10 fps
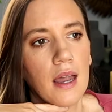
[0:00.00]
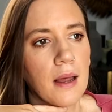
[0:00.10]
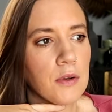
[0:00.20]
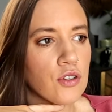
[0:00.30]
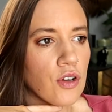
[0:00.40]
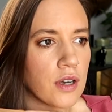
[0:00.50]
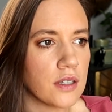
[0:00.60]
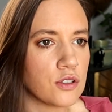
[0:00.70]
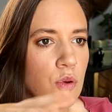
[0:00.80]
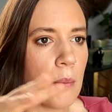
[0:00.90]
And I'm not
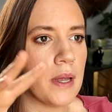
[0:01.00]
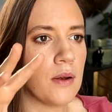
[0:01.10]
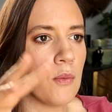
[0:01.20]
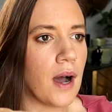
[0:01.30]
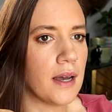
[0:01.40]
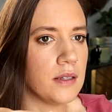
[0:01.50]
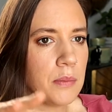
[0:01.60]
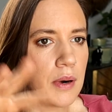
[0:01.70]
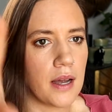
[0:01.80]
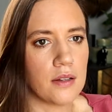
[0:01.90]
talking swapping white
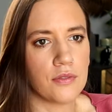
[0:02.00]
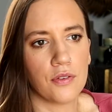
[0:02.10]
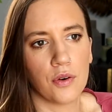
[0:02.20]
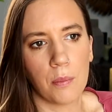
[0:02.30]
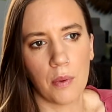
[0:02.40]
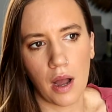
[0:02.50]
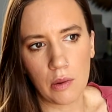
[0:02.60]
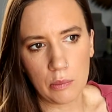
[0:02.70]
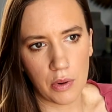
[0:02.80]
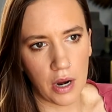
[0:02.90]
bread for
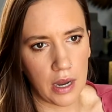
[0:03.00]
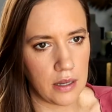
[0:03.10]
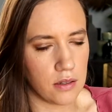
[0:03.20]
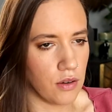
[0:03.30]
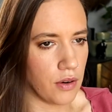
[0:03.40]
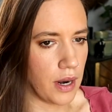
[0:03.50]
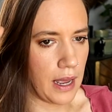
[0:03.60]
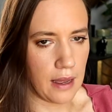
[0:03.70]
brown bread, or